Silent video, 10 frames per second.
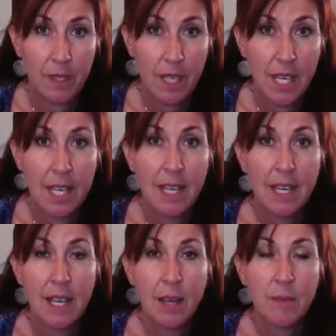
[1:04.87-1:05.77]

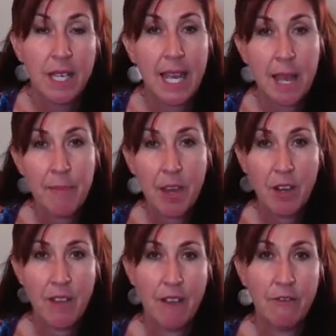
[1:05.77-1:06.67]
I'm going to camp out
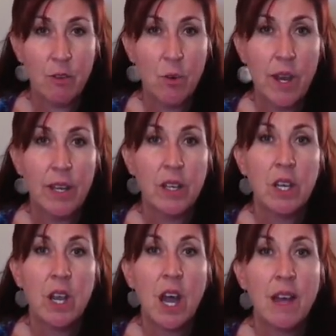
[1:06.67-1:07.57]
on that for a while.
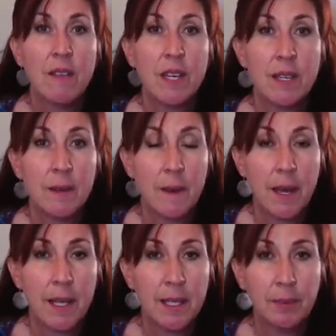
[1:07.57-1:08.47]

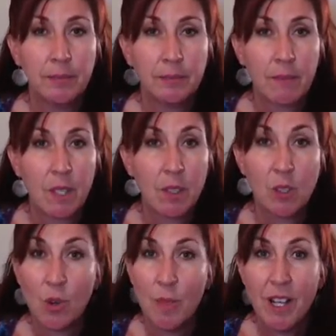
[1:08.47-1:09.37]
The
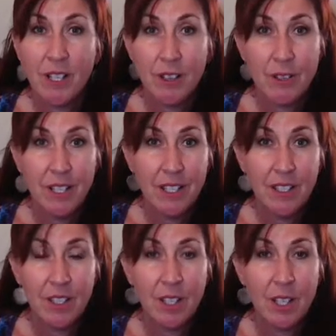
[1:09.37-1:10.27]
store-bought
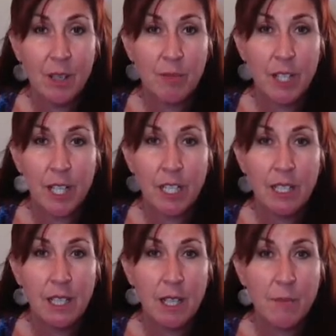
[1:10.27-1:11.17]
deodorants,
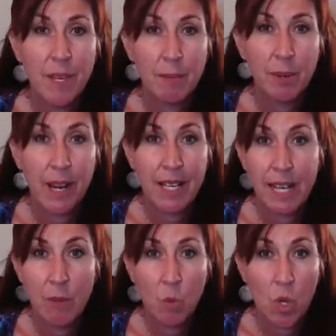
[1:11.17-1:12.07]
particularly the big brand
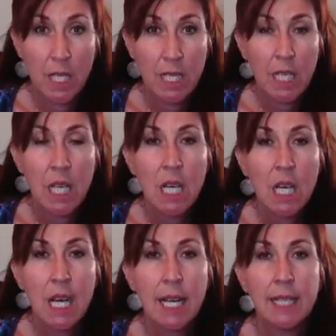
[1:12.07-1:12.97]
name ones,
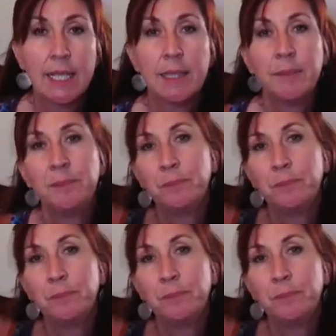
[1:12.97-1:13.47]
they're